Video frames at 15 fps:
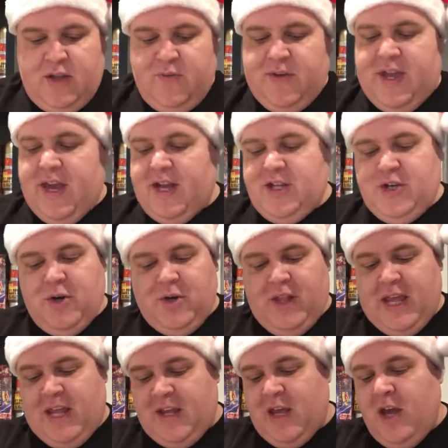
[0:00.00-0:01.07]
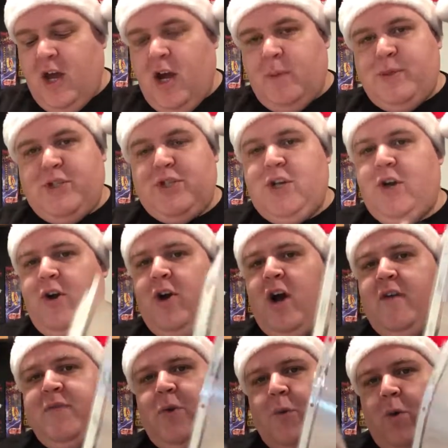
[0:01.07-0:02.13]
You've got your like obscure
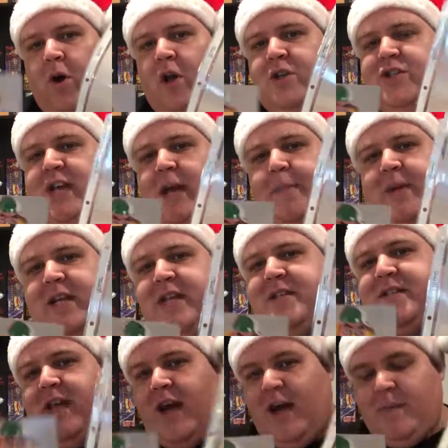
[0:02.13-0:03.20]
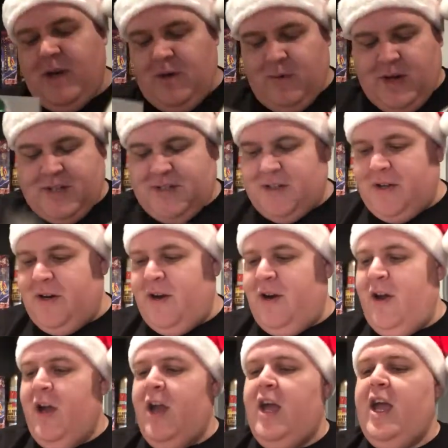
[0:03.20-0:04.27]
off-the-wall Japanese comedy wrestler.